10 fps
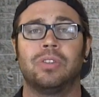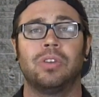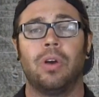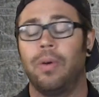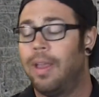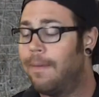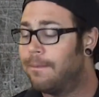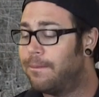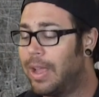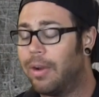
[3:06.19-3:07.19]
so
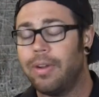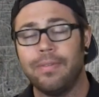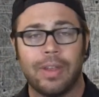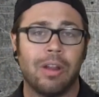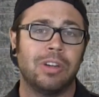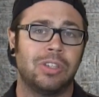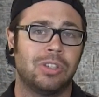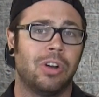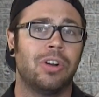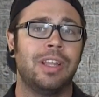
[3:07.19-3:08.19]
very, very
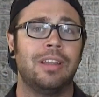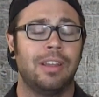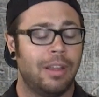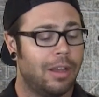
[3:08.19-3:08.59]
sturdy,